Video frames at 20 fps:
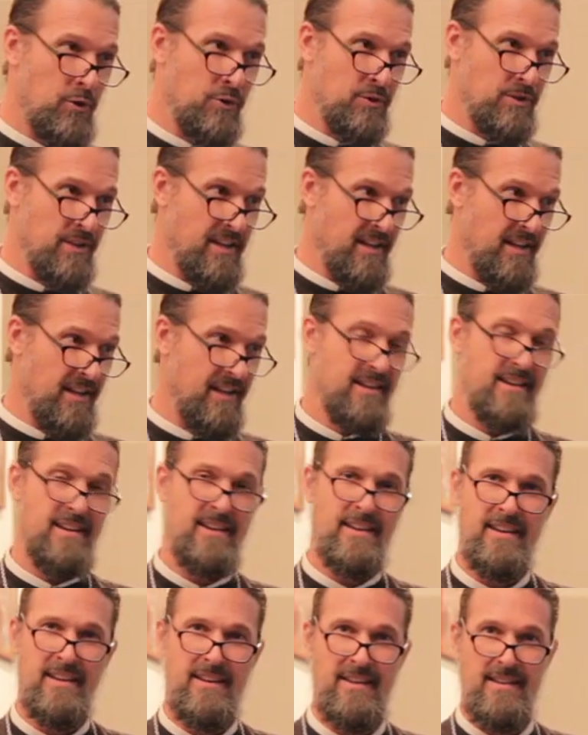only
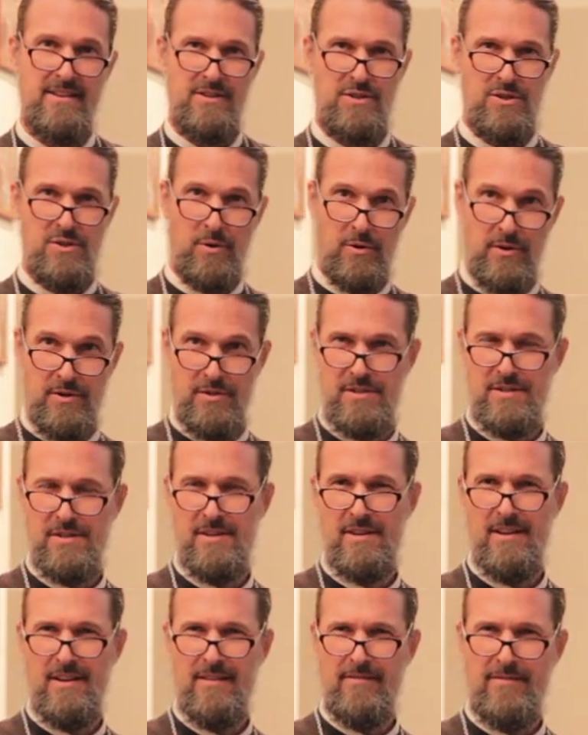
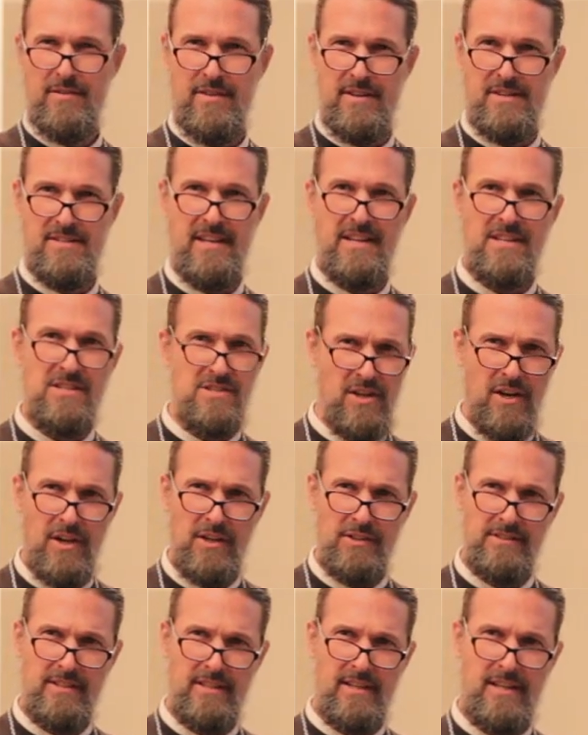source for this
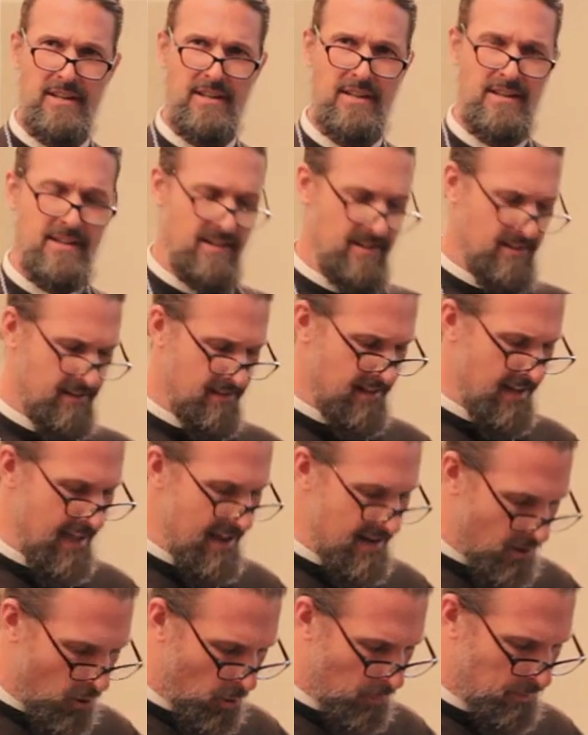exalted,
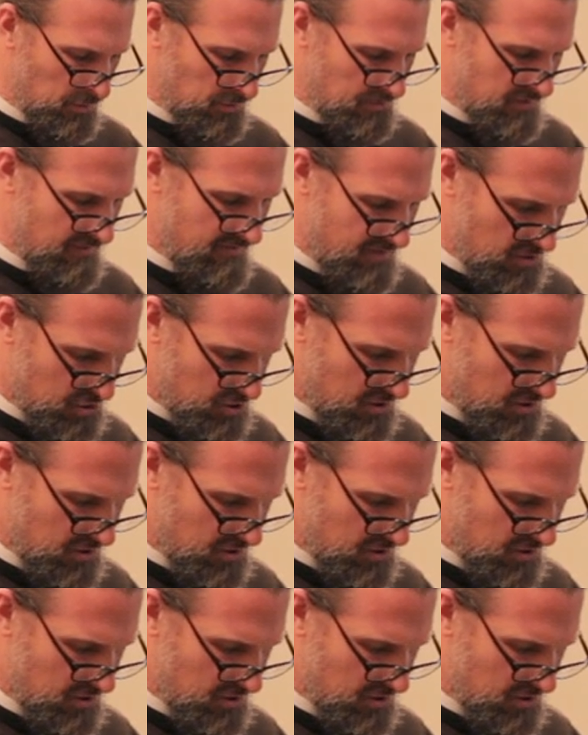ennobled